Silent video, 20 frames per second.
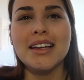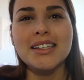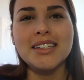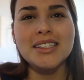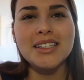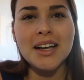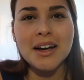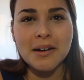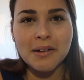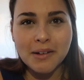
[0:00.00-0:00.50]

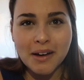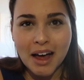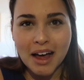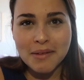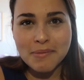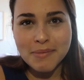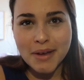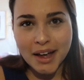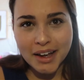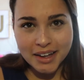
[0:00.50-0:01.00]
So
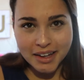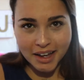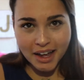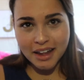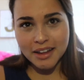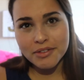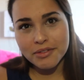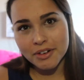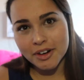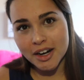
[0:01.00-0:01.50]
I'm back in
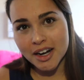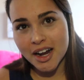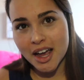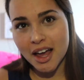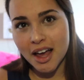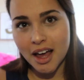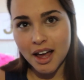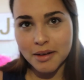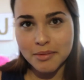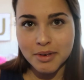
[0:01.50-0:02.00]

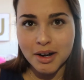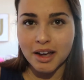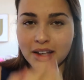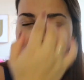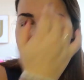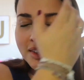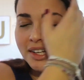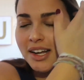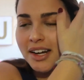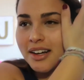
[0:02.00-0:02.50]
California. I'm
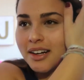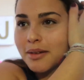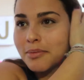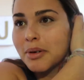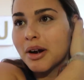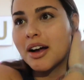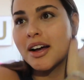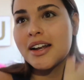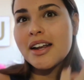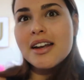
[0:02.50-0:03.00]
not studying
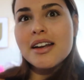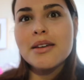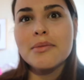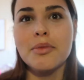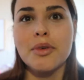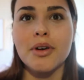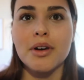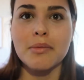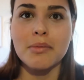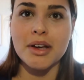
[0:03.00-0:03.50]
abroad
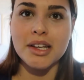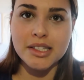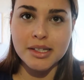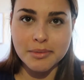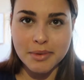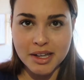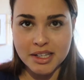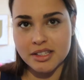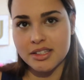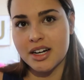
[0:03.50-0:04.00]
anymore. My
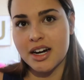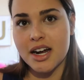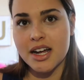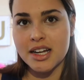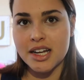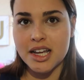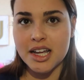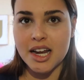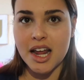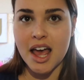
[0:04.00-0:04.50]
semester
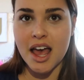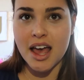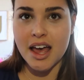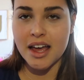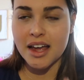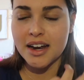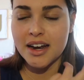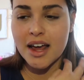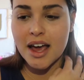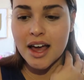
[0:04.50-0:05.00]
ended
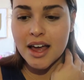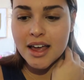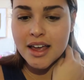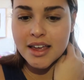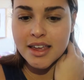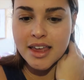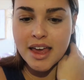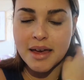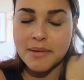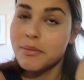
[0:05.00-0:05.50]
and
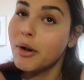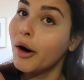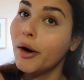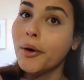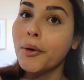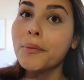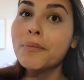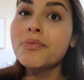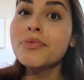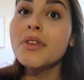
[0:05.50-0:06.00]
I came
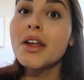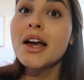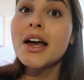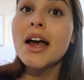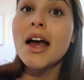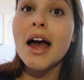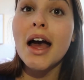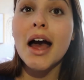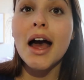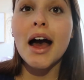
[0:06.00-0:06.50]
home.
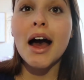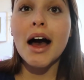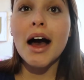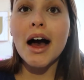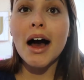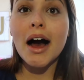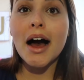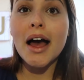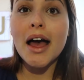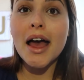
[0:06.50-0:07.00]

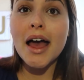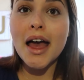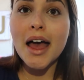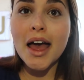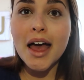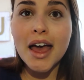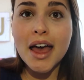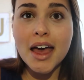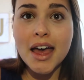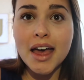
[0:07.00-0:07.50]

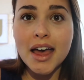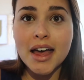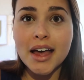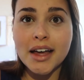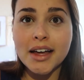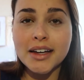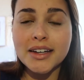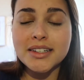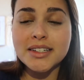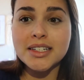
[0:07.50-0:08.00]

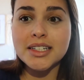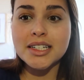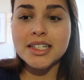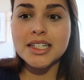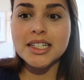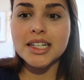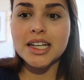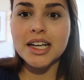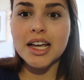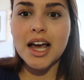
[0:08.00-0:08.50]

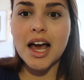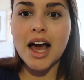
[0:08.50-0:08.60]
And